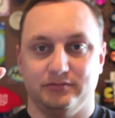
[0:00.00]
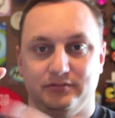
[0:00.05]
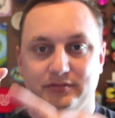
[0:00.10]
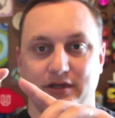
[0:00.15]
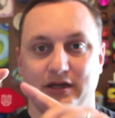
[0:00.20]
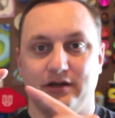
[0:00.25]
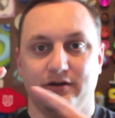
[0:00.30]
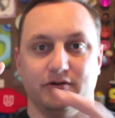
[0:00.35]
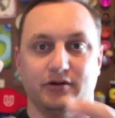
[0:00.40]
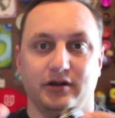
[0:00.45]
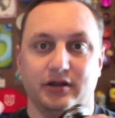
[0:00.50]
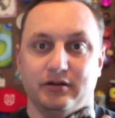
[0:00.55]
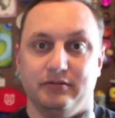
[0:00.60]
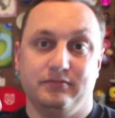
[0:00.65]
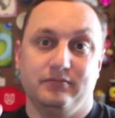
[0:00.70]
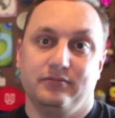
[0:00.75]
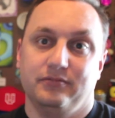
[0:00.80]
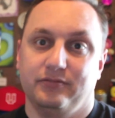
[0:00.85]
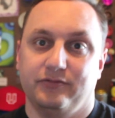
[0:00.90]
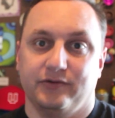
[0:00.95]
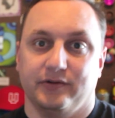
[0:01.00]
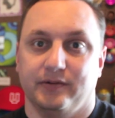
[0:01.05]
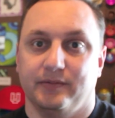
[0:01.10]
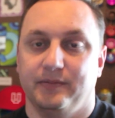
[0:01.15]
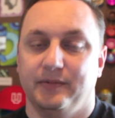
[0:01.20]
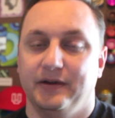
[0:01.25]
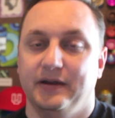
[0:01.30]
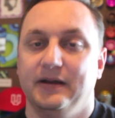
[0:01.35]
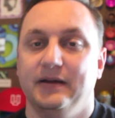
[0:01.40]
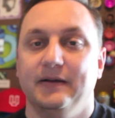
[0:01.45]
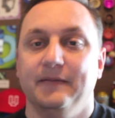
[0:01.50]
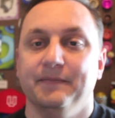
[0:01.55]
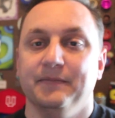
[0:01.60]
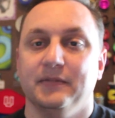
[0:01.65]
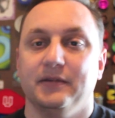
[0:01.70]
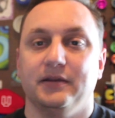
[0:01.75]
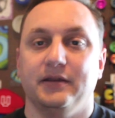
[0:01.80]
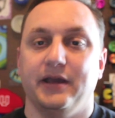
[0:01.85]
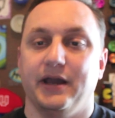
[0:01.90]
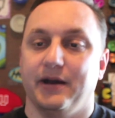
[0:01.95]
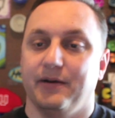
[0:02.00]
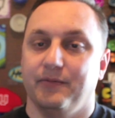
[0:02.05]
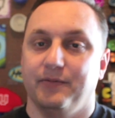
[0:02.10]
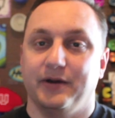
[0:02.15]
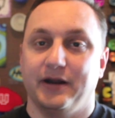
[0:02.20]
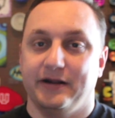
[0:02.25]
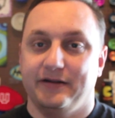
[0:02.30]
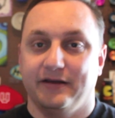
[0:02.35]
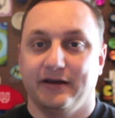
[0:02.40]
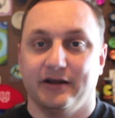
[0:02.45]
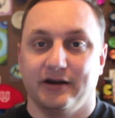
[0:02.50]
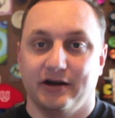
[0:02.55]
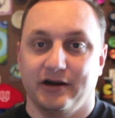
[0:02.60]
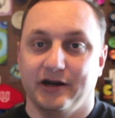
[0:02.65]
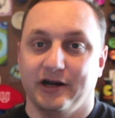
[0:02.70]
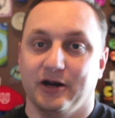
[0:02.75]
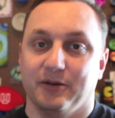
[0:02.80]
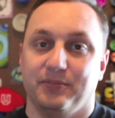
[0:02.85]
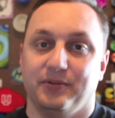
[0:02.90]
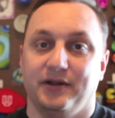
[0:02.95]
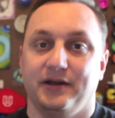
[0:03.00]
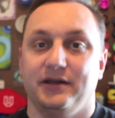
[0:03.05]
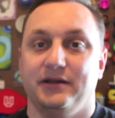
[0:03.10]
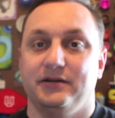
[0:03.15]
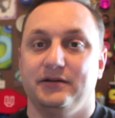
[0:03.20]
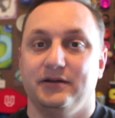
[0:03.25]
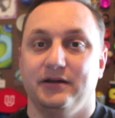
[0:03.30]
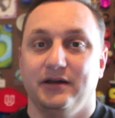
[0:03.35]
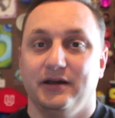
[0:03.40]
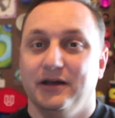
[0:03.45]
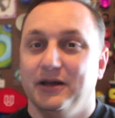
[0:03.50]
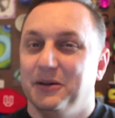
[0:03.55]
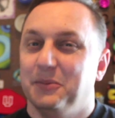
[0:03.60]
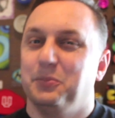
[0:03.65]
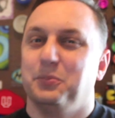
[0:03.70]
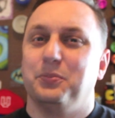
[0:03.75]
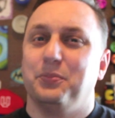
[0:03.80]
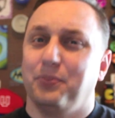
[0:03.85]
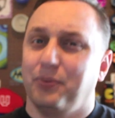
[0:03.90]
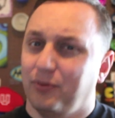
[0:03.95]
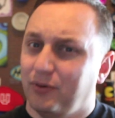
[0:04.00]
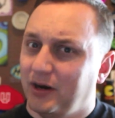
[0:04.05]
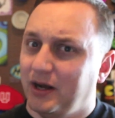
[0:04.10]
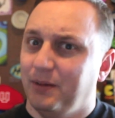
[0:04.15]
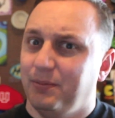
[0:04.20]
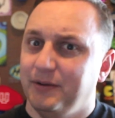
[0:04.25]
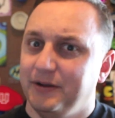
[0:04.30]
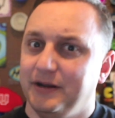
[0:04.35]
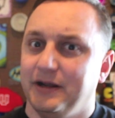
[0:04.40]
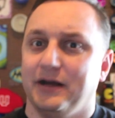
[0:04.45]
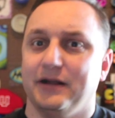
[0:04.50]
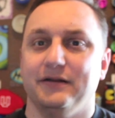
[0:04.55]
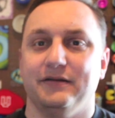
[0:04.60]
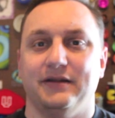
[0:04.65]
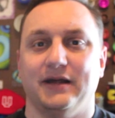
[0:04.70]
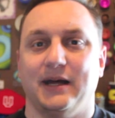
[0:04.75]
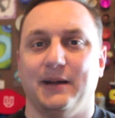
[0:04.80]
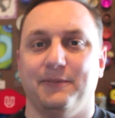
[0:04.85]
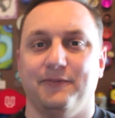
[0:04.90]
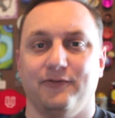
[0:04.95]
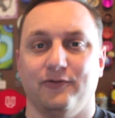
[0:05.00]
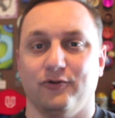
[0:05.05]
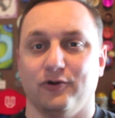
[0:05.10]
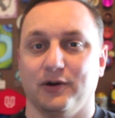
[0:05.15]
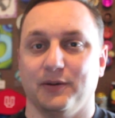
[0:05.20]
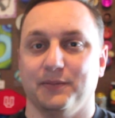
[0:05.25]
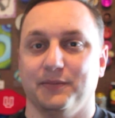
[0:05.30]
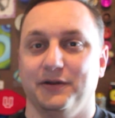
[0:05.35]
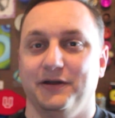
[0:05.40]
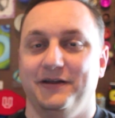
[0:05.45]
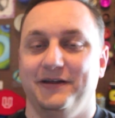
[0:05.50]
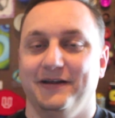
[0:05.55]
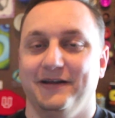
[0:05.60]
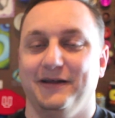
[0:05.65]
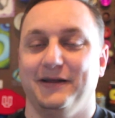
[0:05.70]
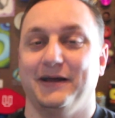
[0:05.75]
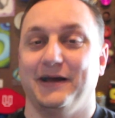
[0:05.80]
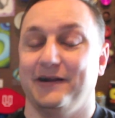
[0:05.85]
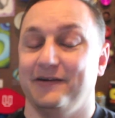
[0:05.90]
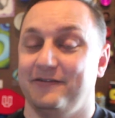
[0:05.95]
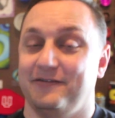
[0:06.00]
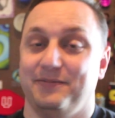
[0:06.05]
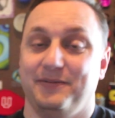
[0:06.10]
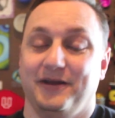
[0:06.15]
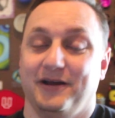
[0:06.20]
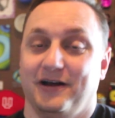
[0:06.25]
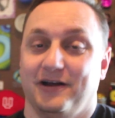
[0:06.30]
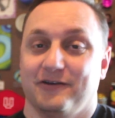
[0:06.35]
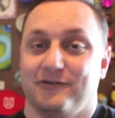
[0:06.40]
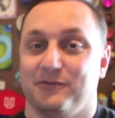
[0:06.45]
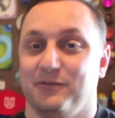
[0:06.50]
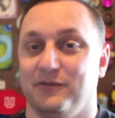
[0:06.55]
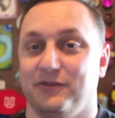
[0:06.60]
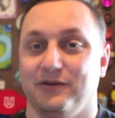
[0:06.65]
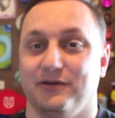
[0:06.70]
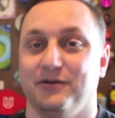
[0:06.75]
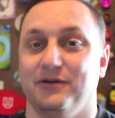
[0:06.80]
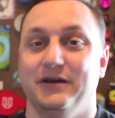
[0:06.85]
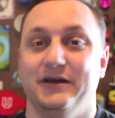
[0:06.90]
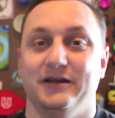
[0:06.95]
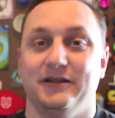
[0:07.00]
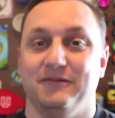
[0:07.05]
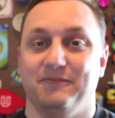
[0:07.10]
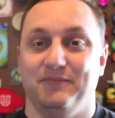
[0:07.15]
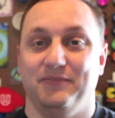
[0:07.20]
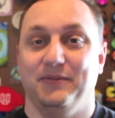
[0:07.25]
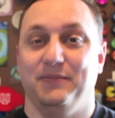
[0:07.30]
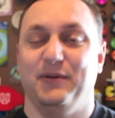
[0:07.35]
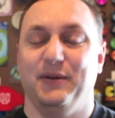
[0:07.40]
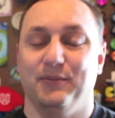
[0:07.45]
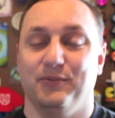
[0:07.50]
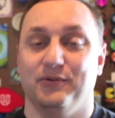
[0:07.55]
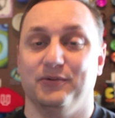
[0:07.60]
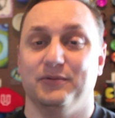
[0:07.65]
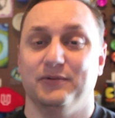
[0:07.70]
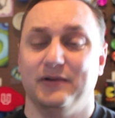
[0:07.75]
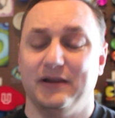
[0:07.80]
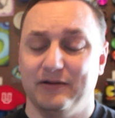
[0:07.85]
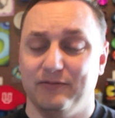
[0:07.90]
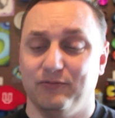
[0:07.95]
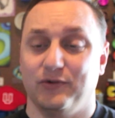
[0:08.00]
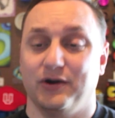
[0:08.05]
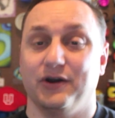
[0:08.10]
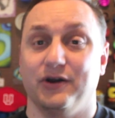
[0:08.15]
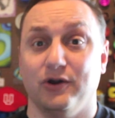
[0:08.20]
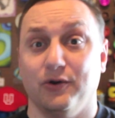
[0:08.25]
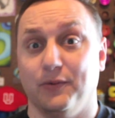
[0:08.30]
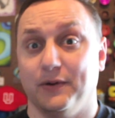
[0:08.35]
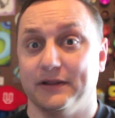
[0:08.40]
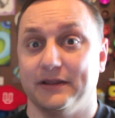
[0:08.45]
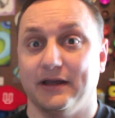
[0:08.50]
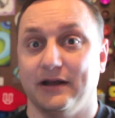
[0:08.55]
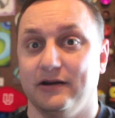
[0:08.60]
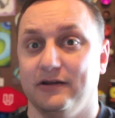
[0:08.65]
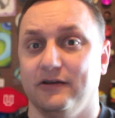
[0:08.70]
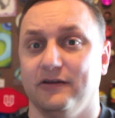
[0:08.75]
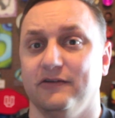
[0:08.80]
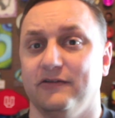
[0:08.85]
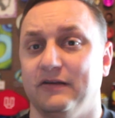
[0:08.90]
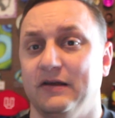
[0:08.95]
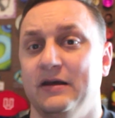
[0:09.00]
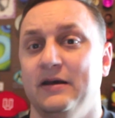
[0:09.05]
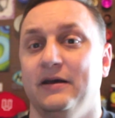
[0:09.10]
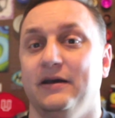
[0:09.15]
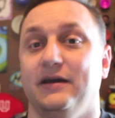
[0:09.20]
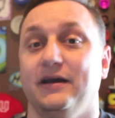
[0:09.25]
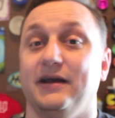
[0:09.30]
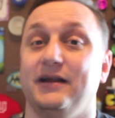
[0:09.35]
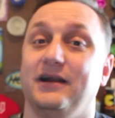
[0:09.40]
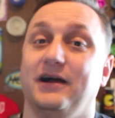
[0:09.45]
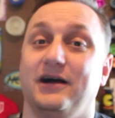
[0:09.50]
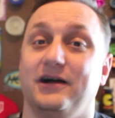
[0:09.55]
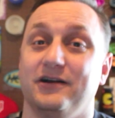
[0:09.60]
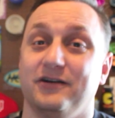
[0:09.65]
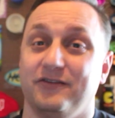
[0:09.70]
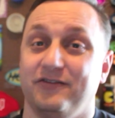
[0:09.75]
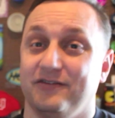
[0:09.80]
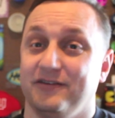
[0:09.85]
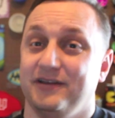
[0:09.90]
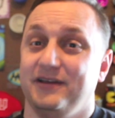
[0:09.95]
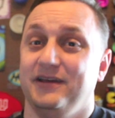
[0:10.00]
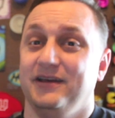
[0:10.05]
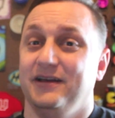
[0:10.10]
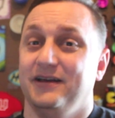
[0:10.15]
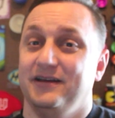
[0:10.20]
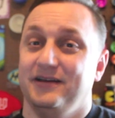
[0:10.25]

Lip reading: hand grenade. So yeah, would I take it on an airplane? Probably not in top form. I'd just be honest with you. But people would want to know what that is. And honestly,